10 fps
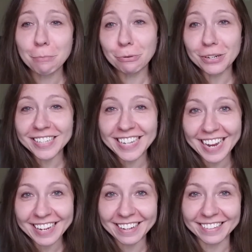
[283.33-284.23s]
Buddha's
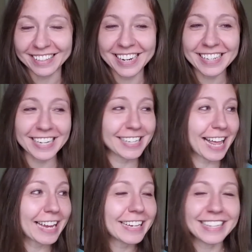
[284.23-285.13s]
healed. He's
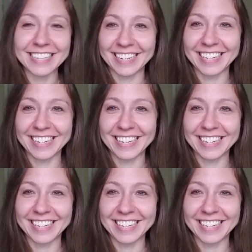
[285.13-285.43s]
enlightened.